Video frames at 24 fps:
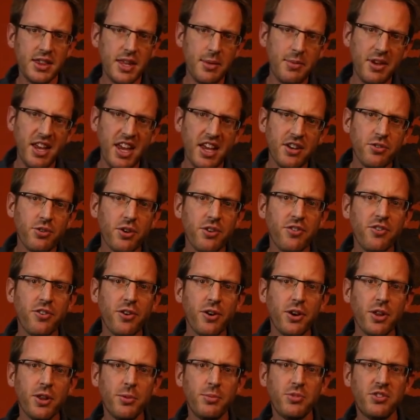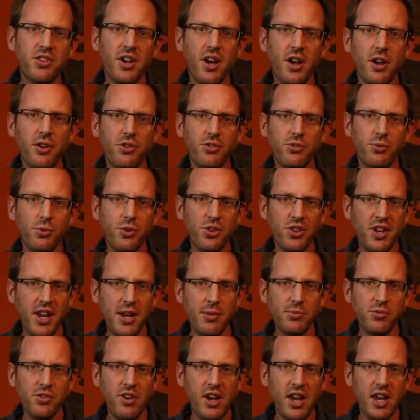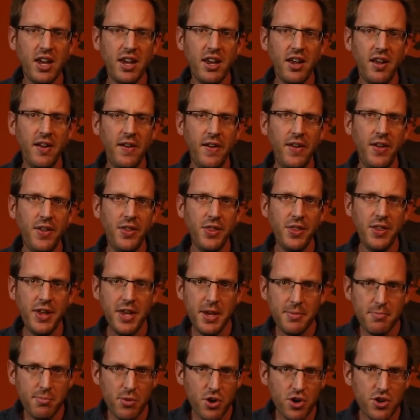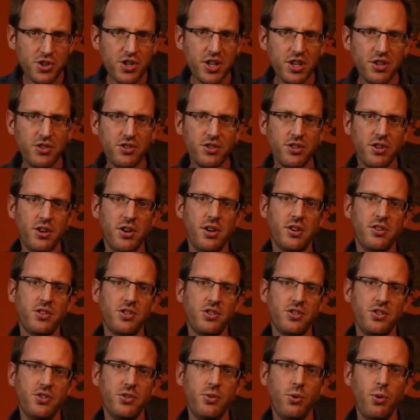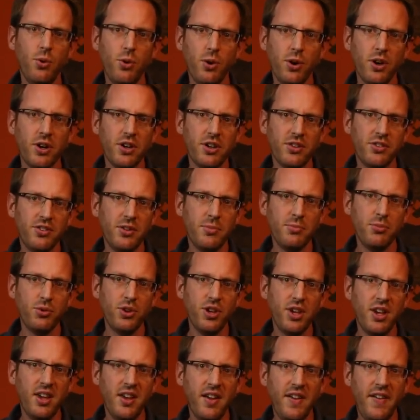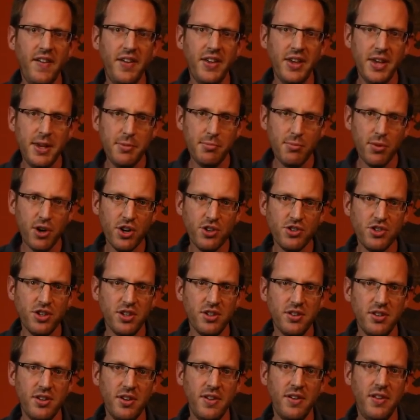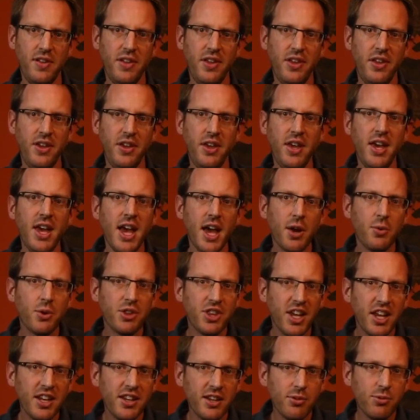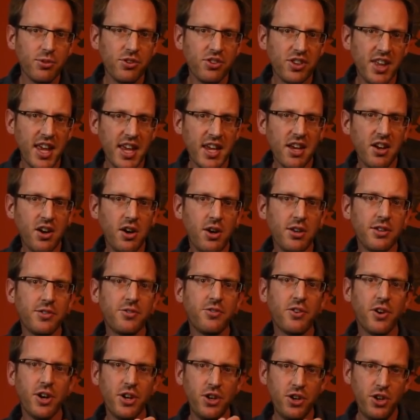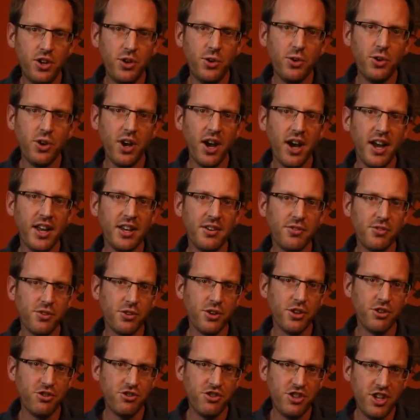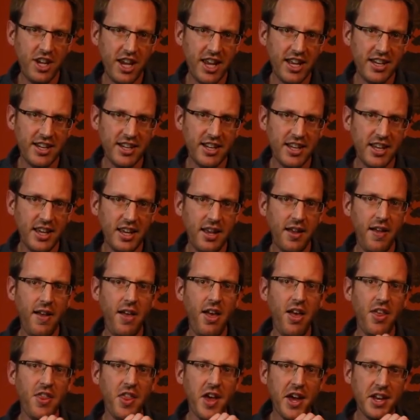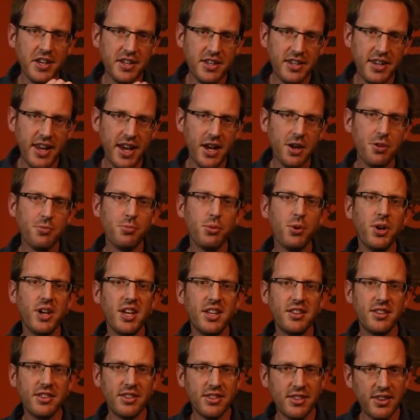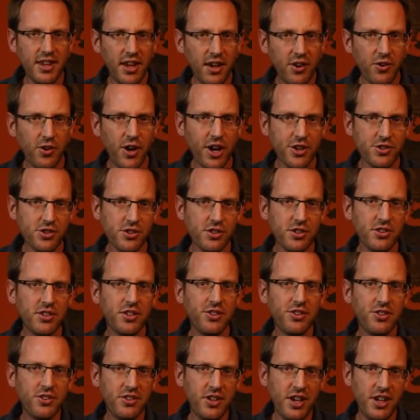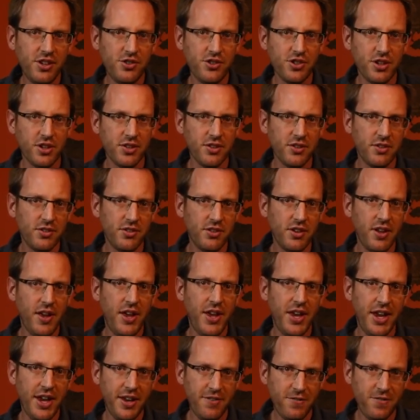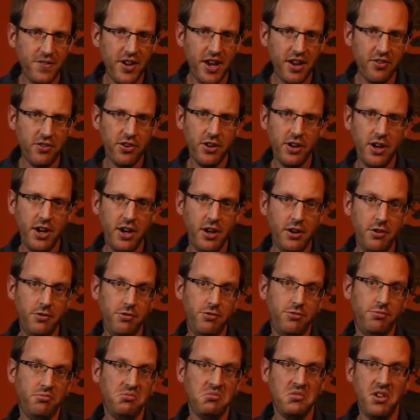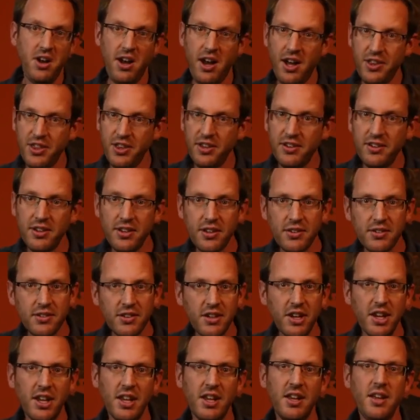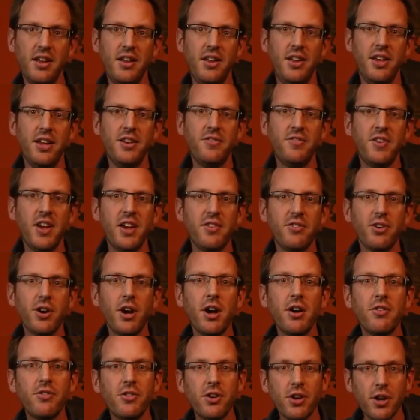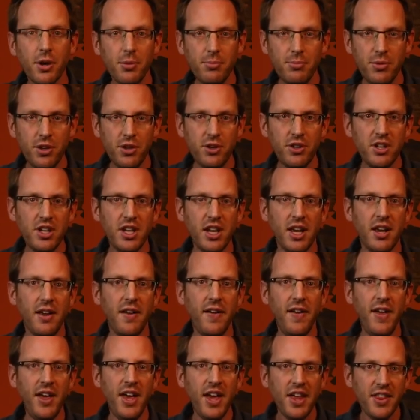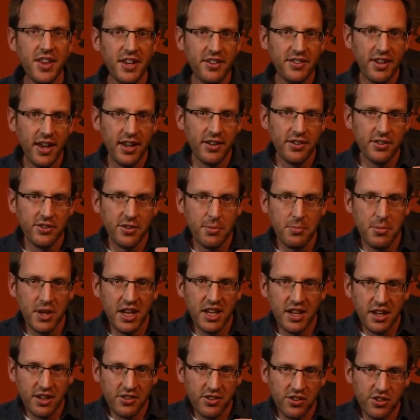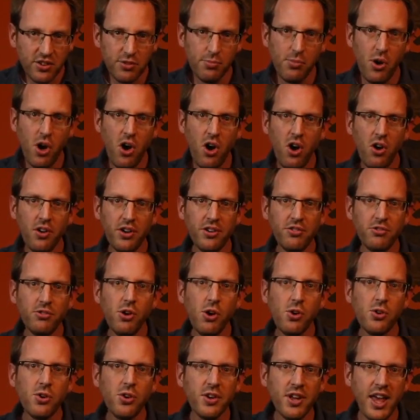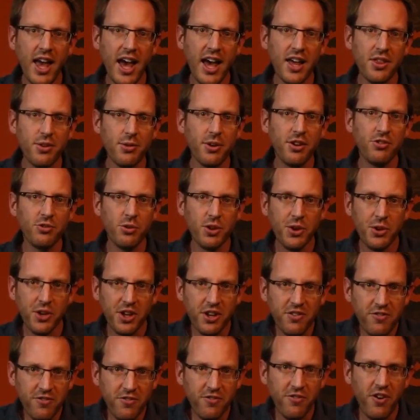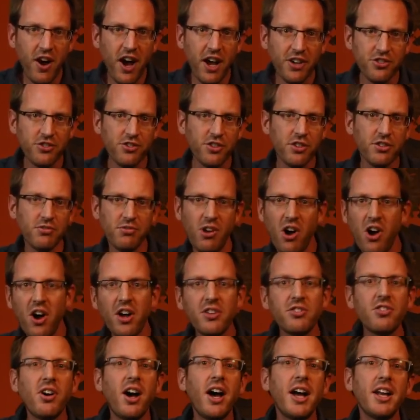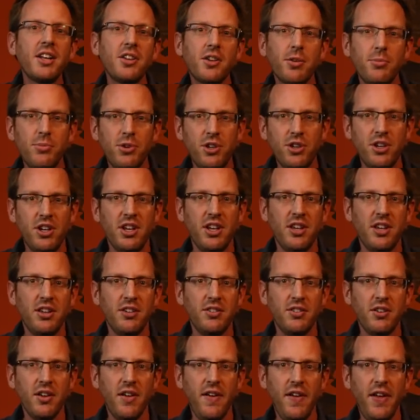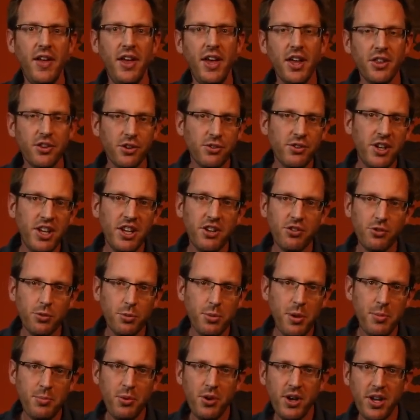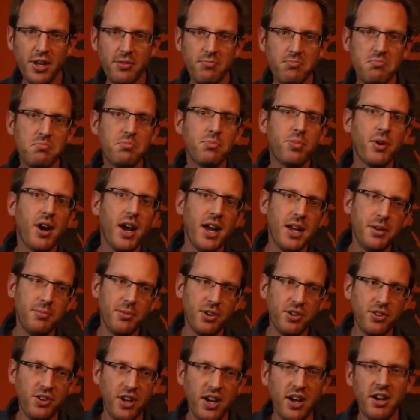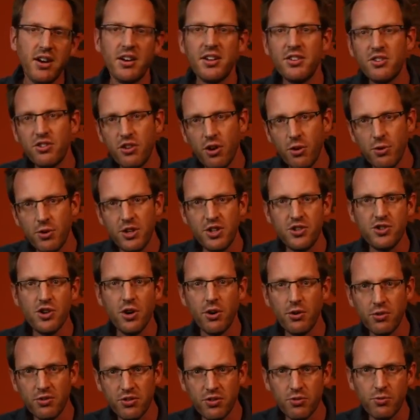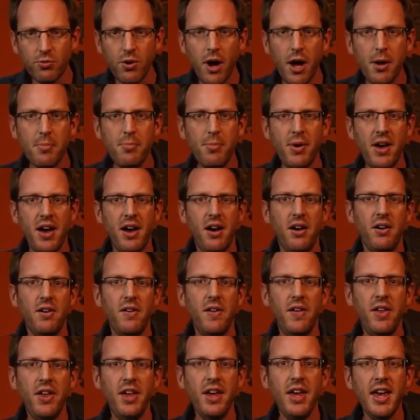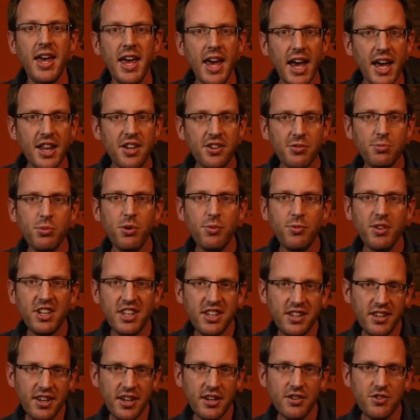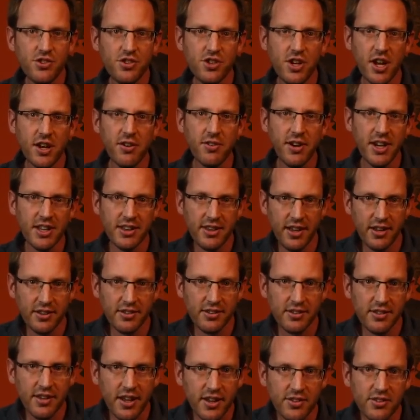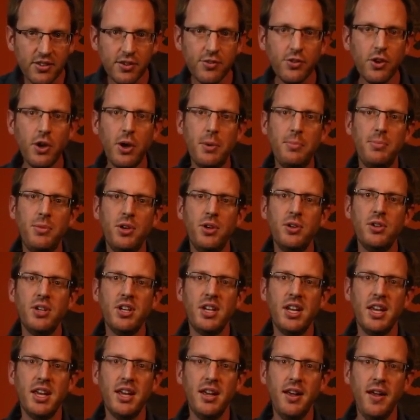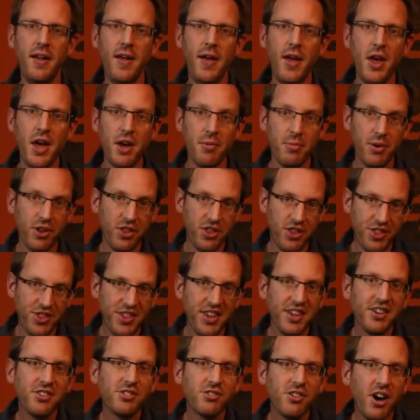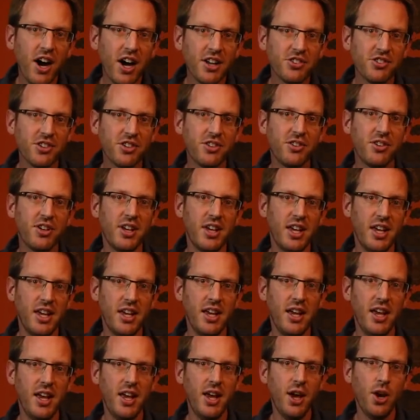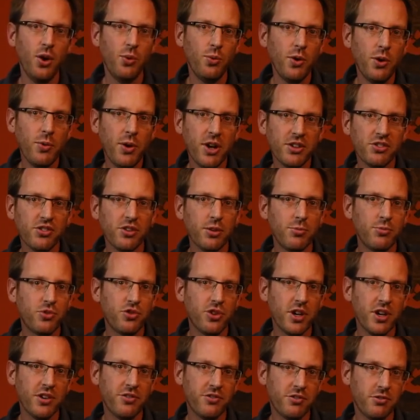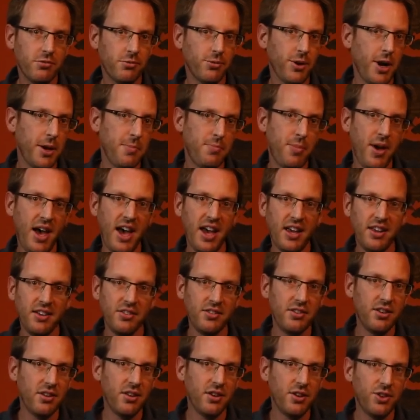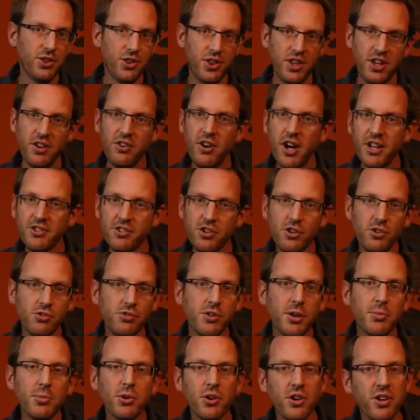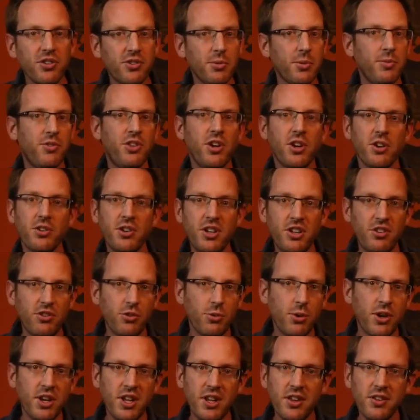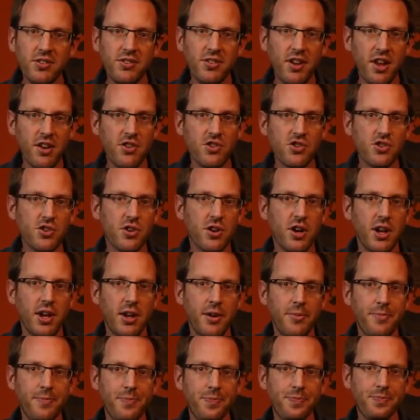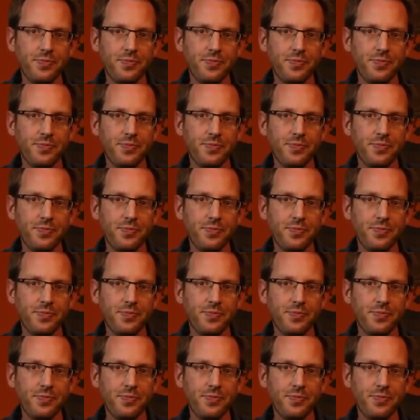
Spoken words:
They began to refer to themselves with names like the Emerging Church or simply Emergent. And what they did was they called for a new kind of Christianity that downplayed theological distinctions in favor of authenticity, in favor of community. They tended to meet in small and local gatherings where they could foster online communities. Their leaders were people like Brian McLaren and Tony Jones and Rob Bell. And this movement did generate that sense of community, but theologically, we watch them drift right back into the theological liberalism of the early 20th century.